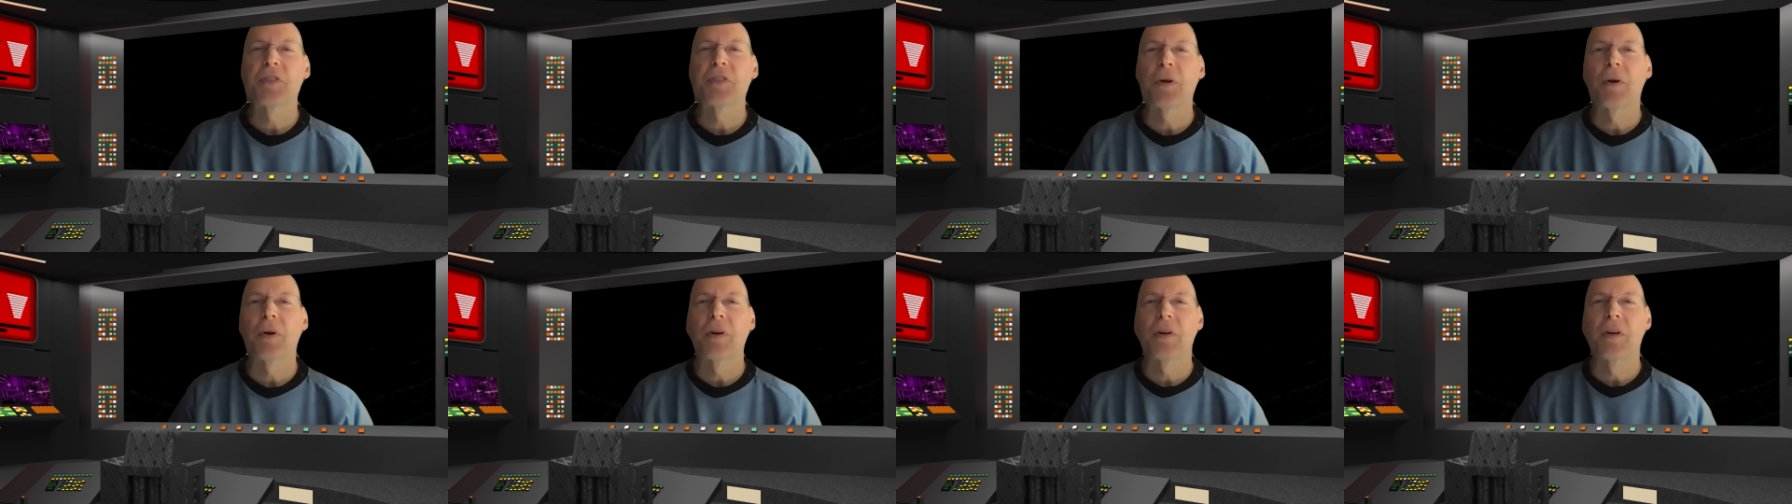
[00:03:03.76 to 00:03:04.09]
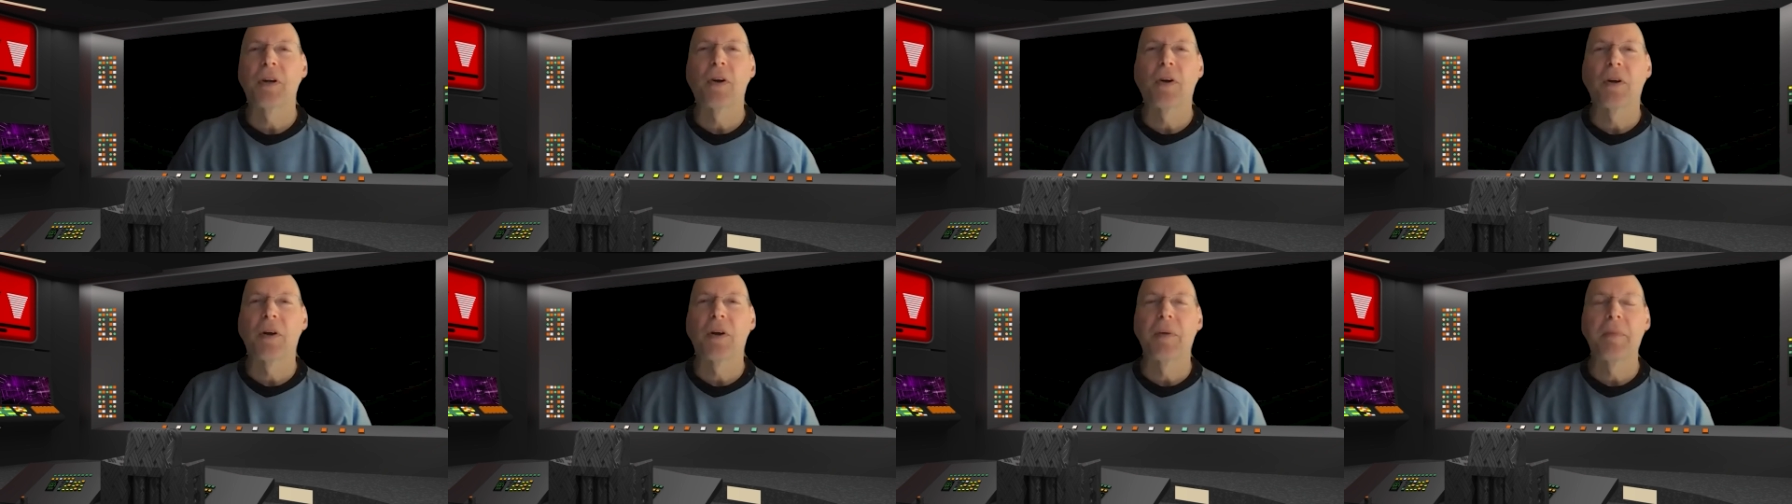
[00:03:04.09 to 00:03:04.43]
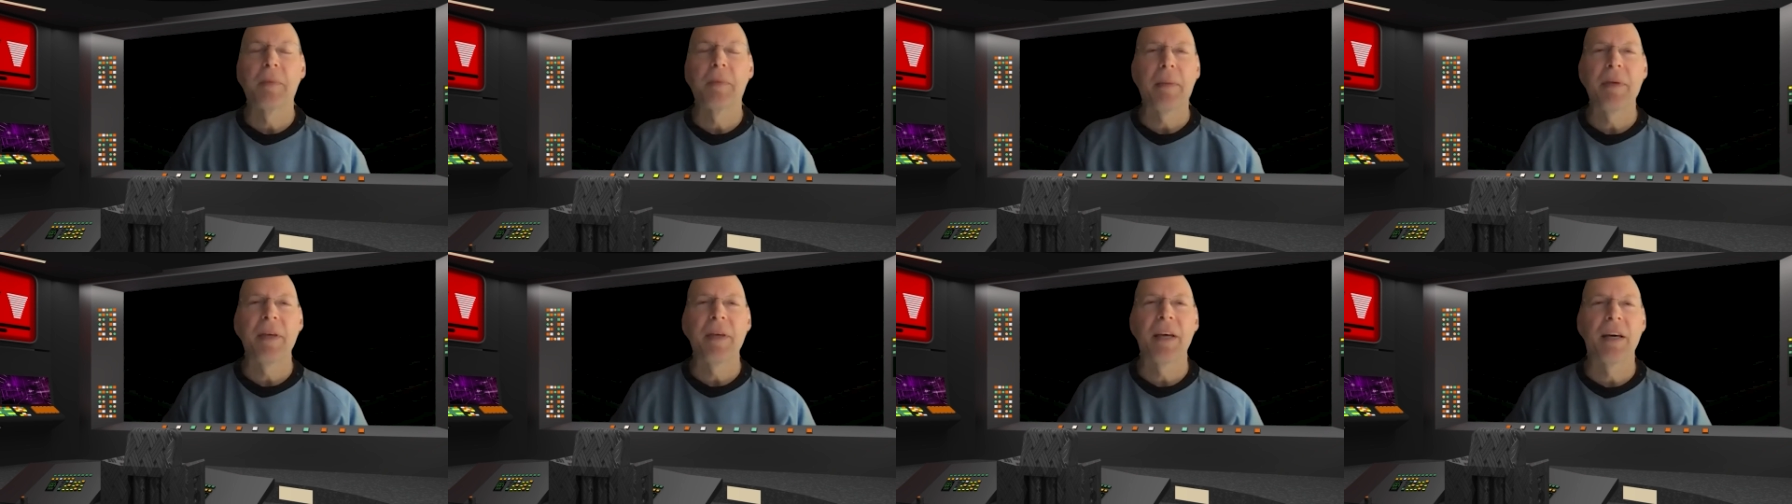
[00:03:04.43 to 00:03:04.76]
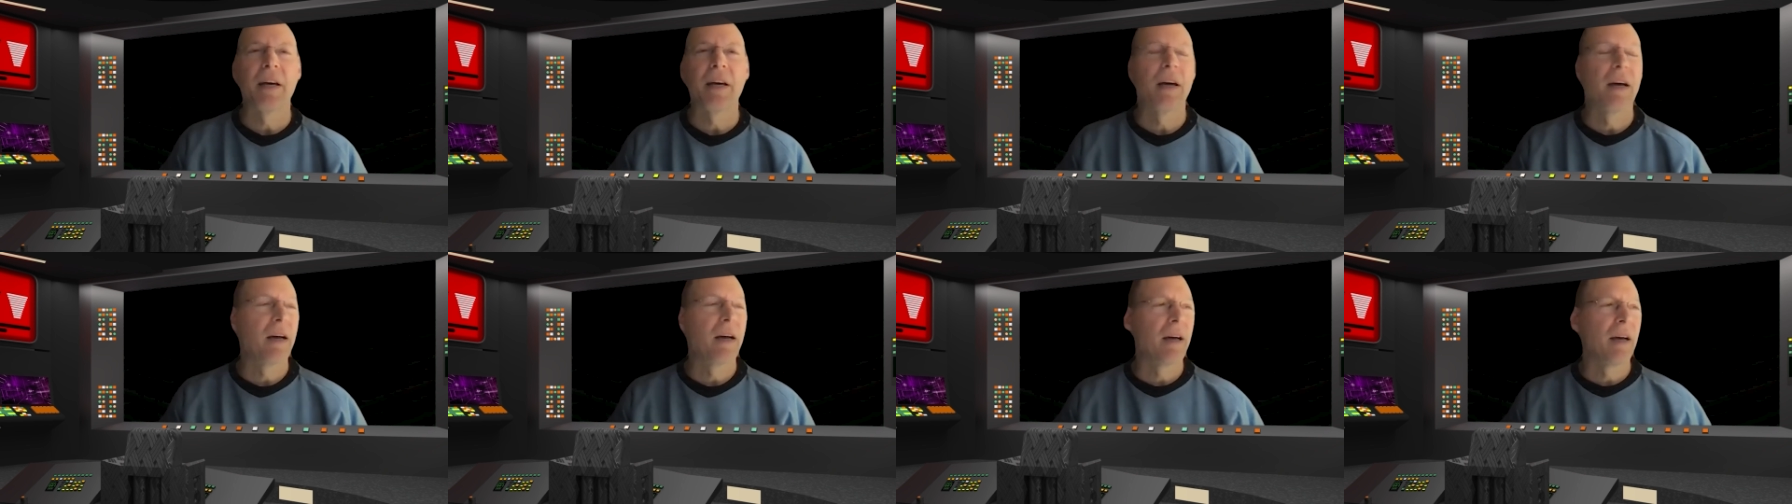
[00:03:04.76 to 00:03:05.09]
or maybe
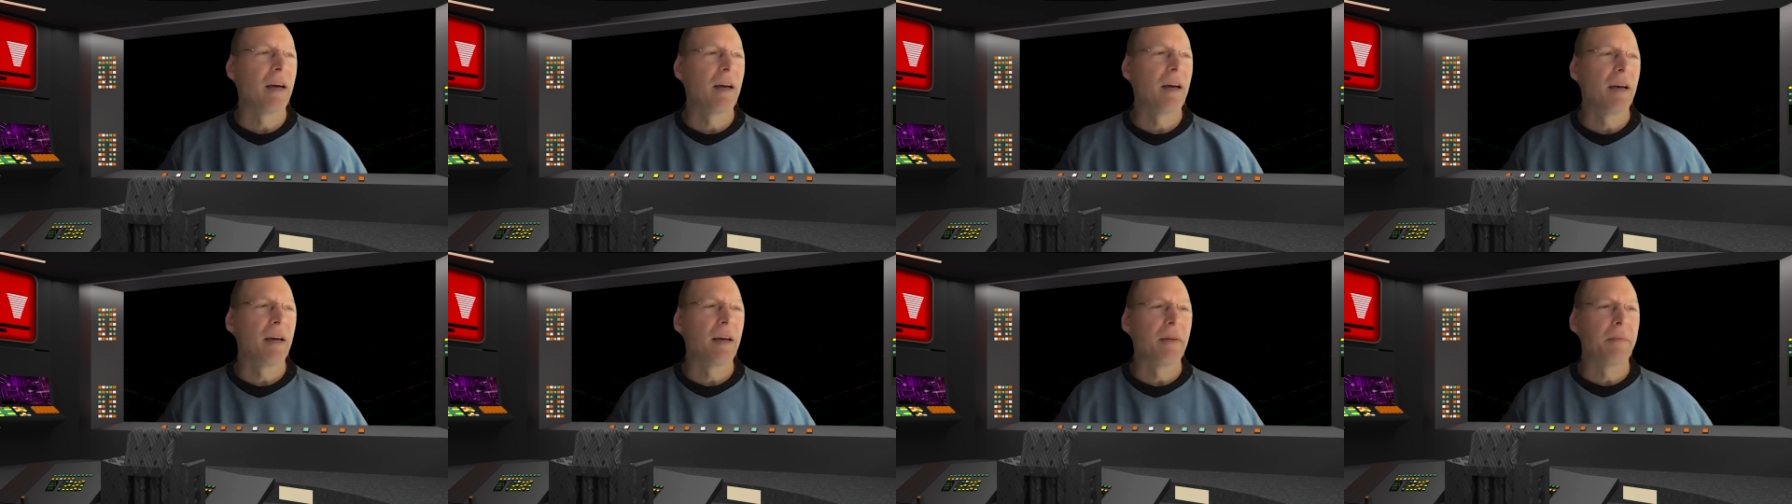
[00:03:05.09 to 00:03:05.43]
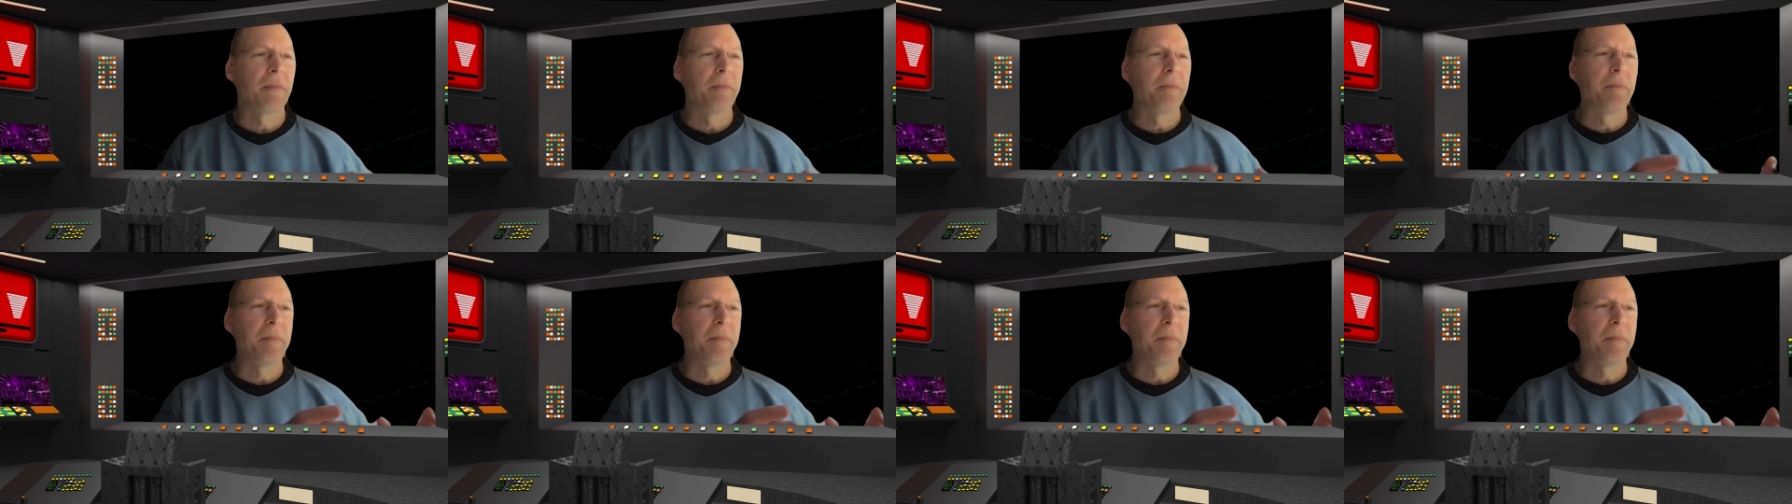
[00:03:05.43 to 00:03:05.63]
a